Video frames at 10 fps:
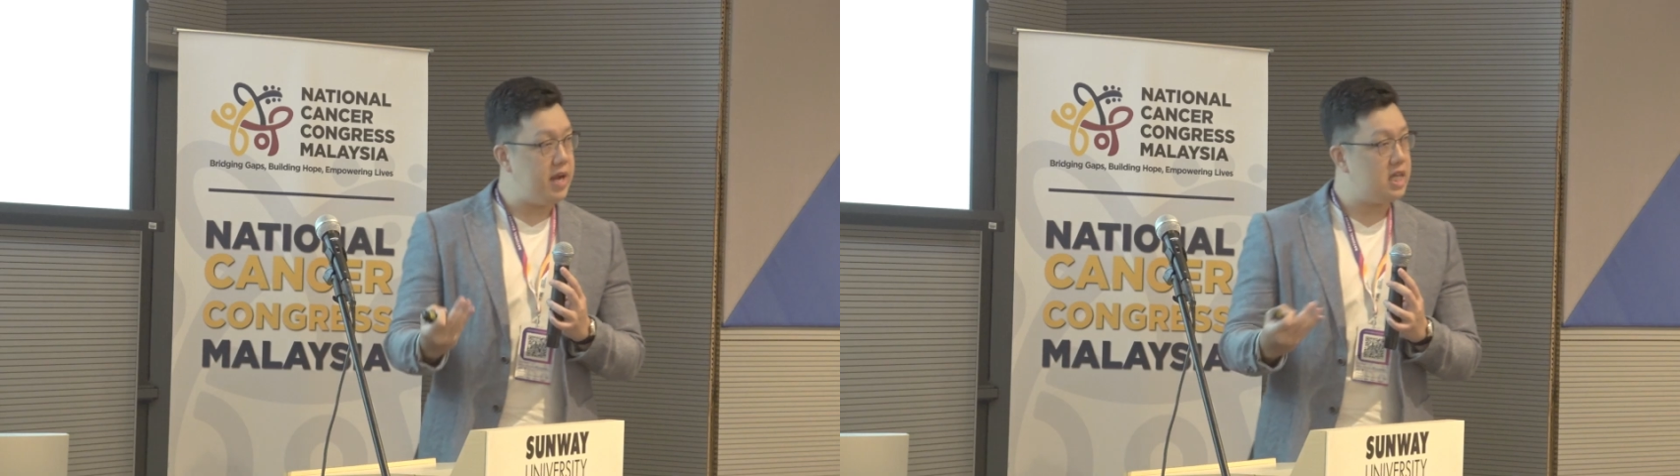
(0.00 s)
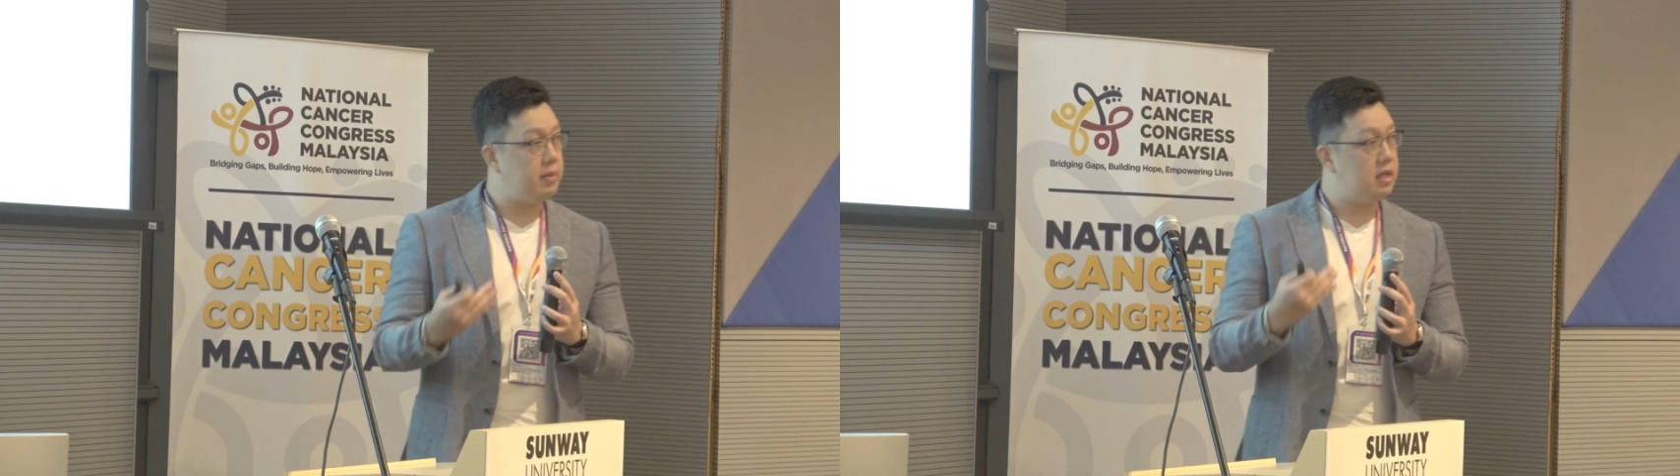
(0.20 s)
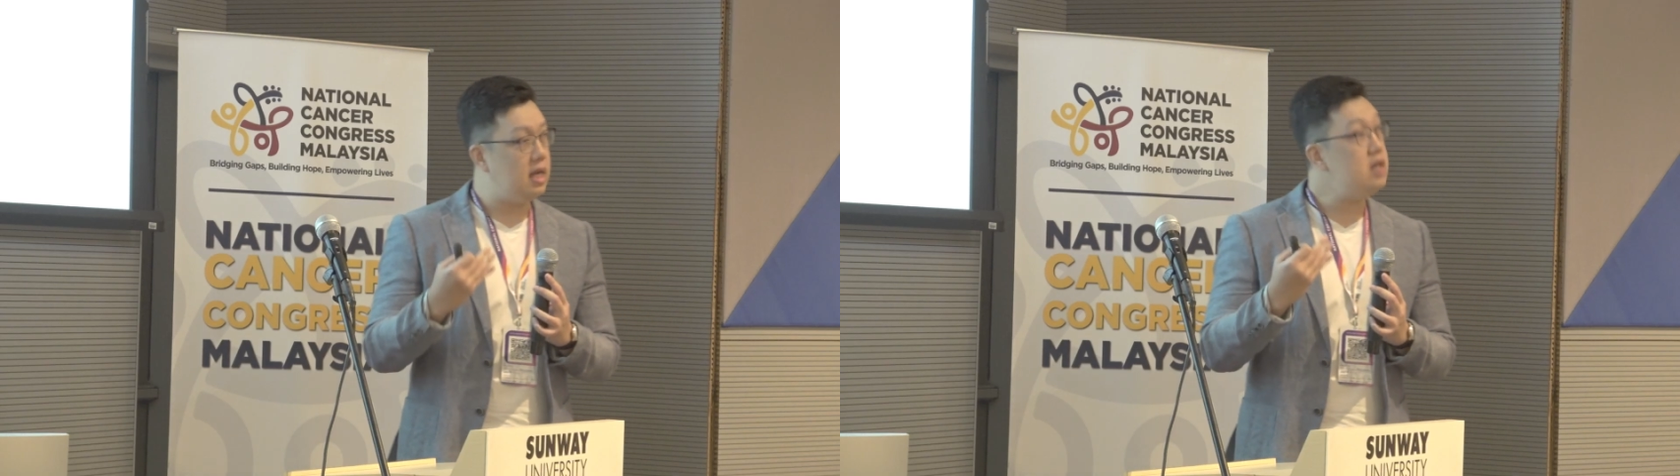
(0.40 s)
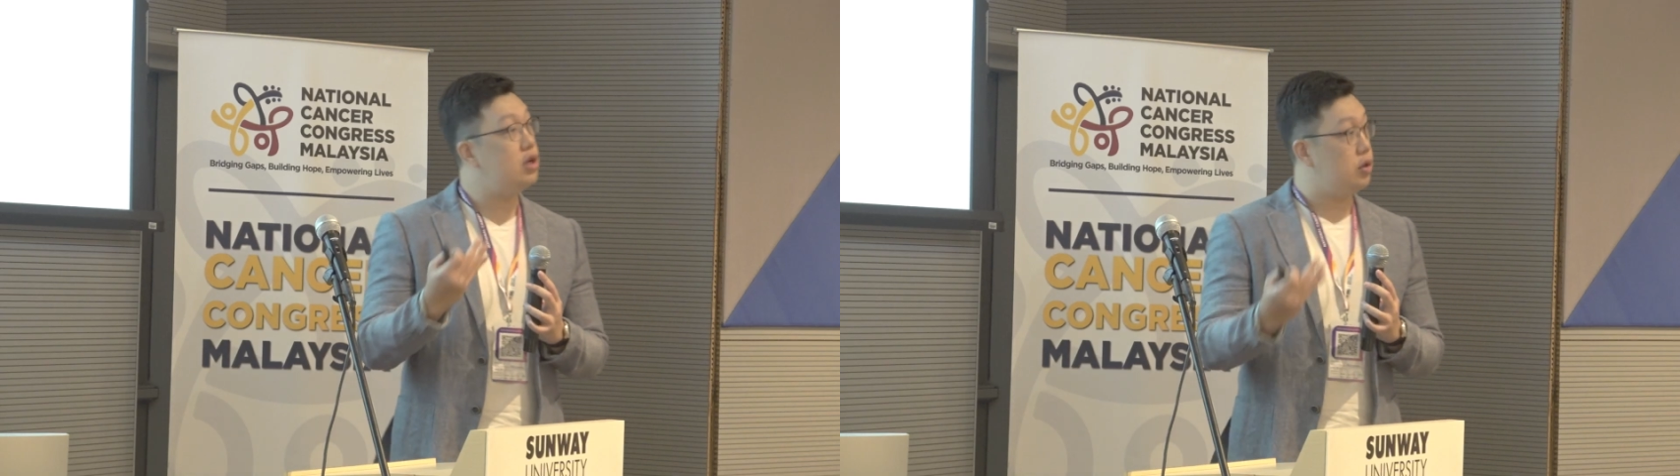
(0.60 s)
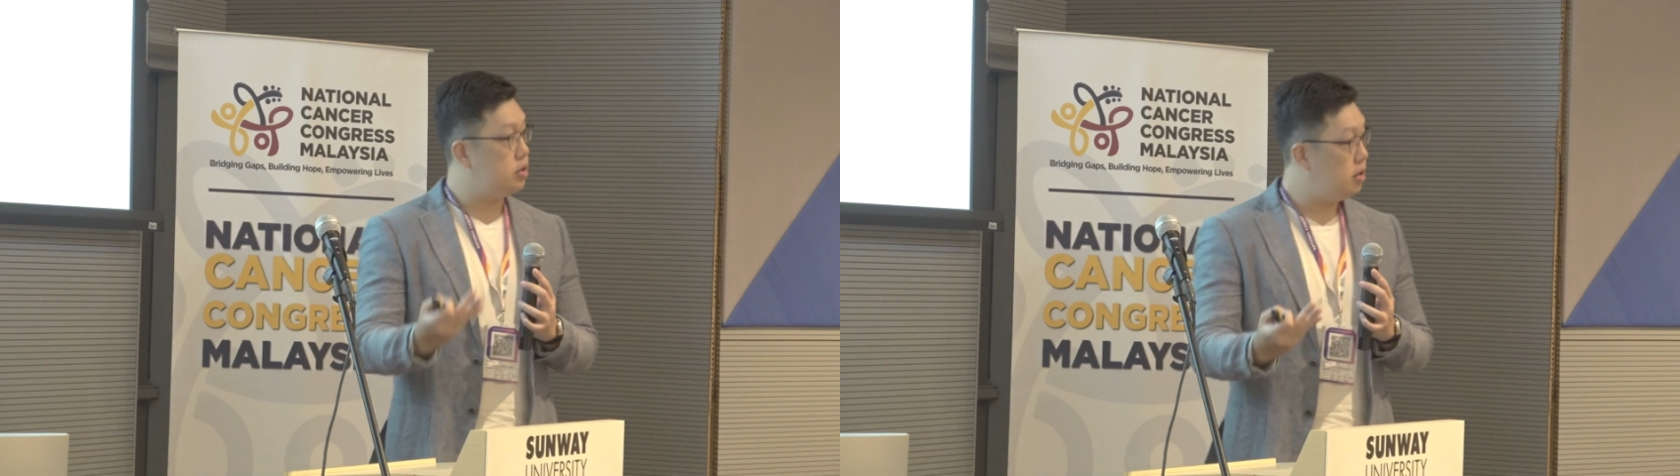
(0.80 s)
has been
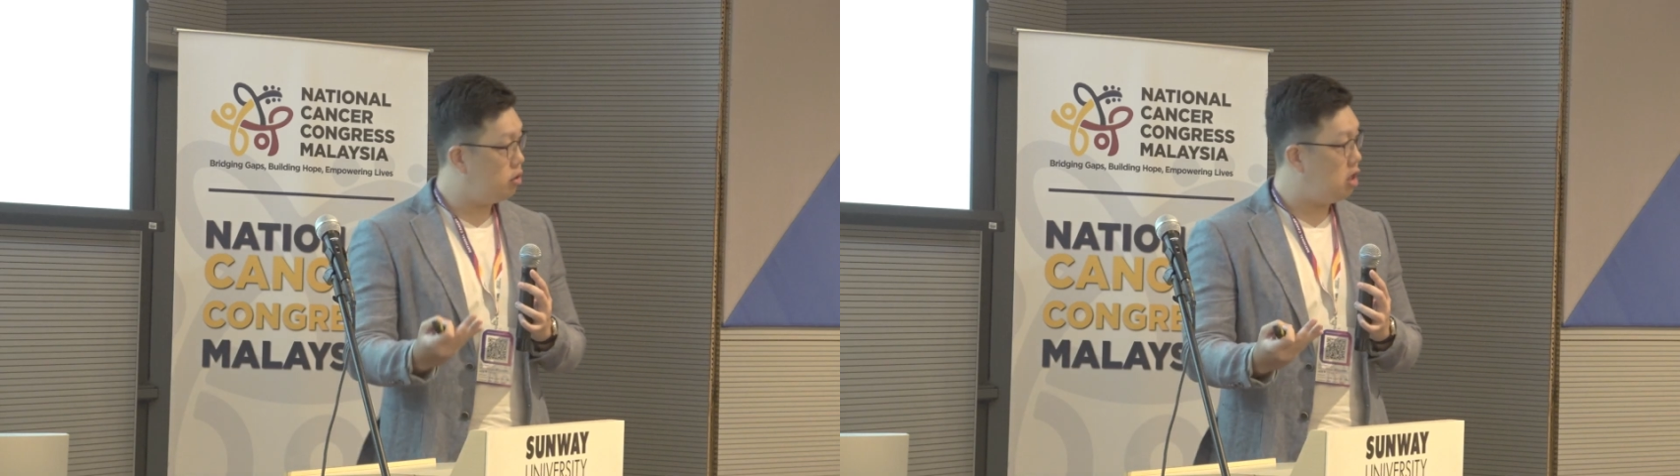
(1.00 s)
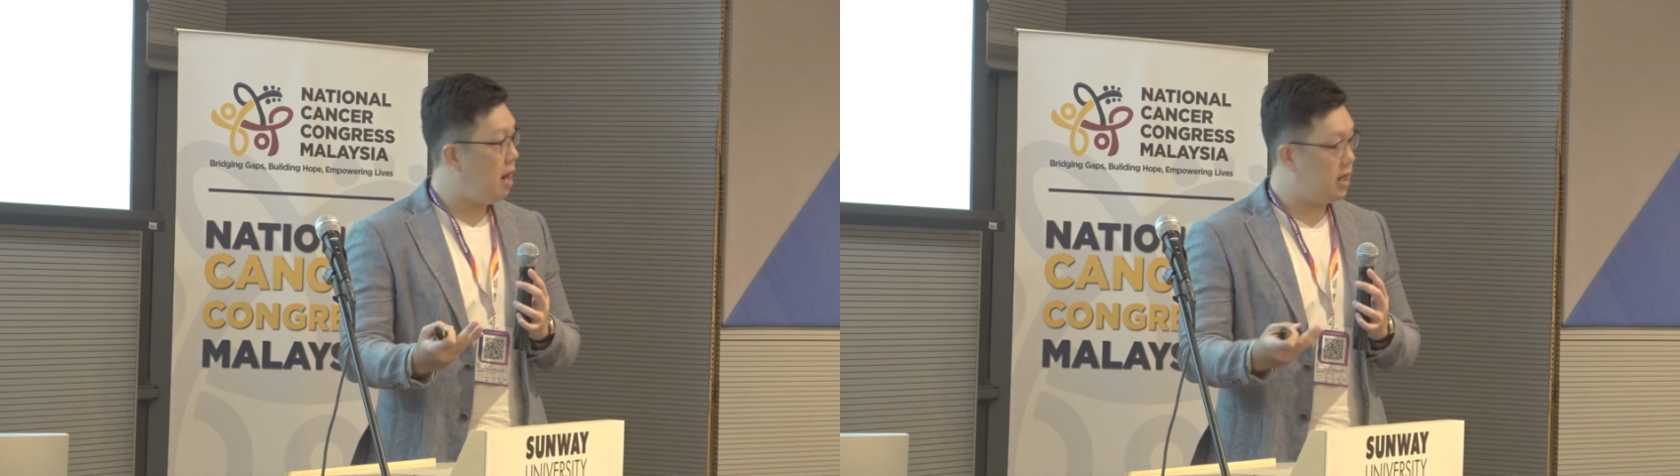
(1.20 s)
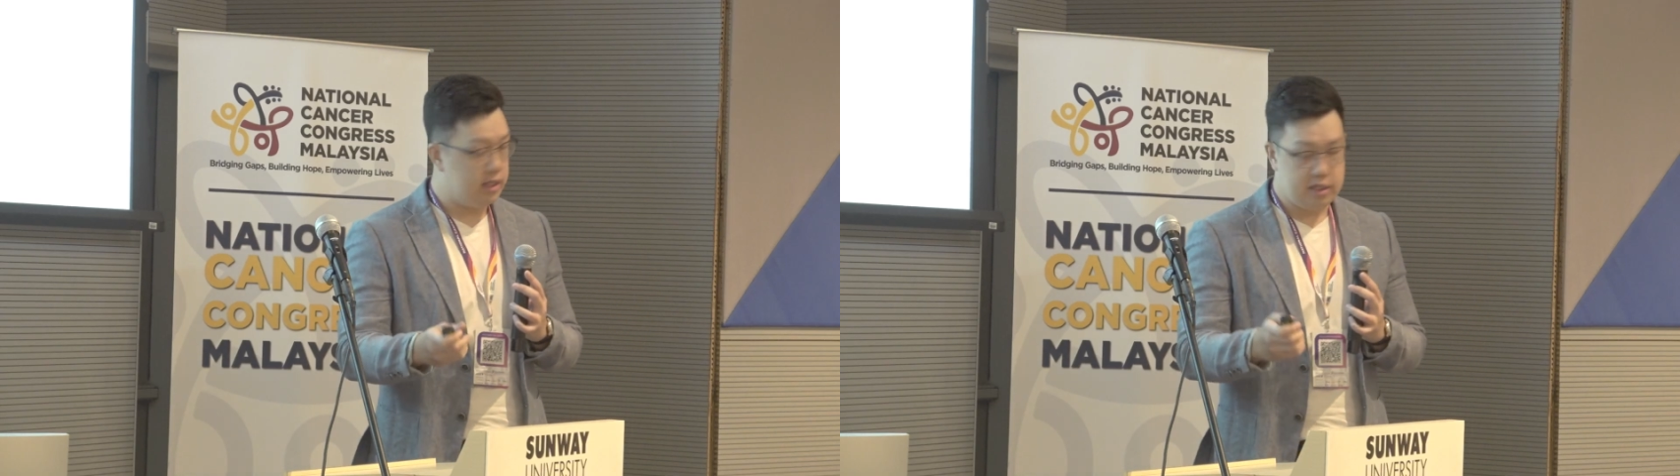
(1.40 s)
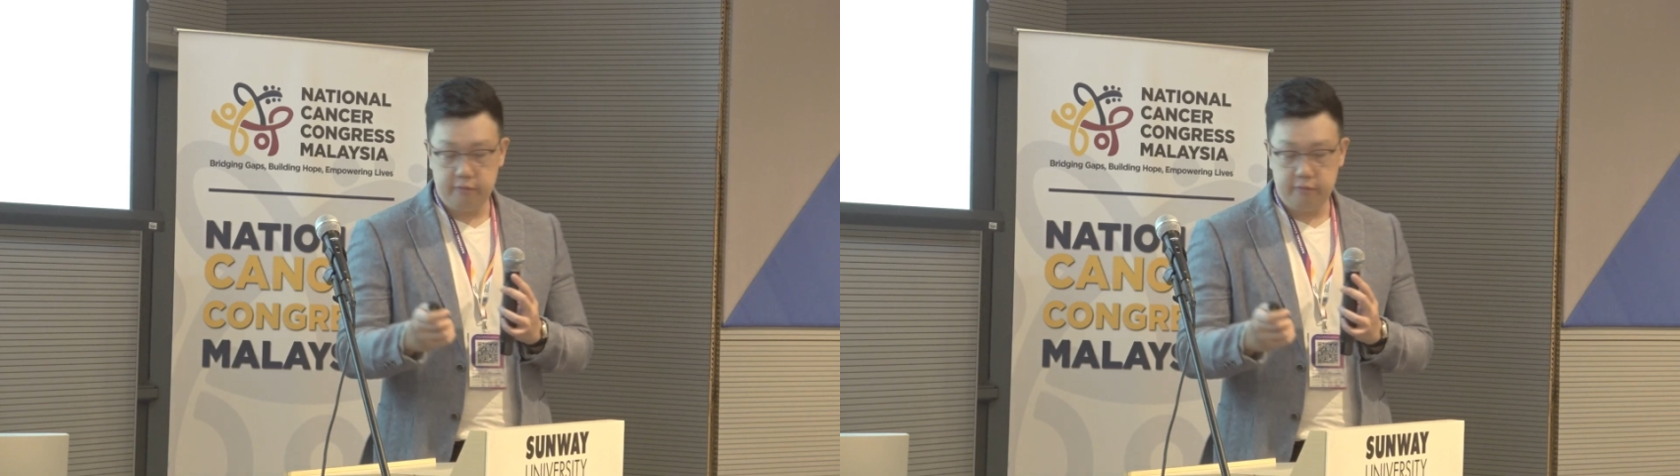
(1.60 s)
introduced to the market.